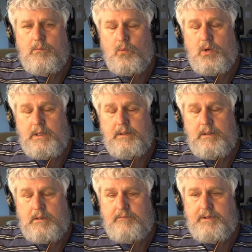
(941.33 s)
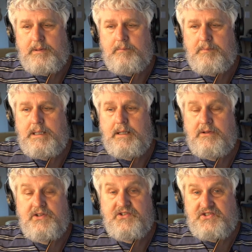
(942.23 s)
One of them
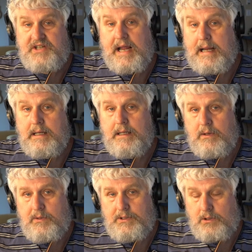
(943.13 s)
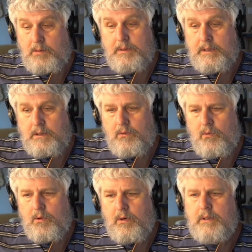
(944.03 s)
being the secondary dominant
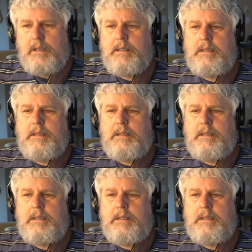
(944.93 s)
chord,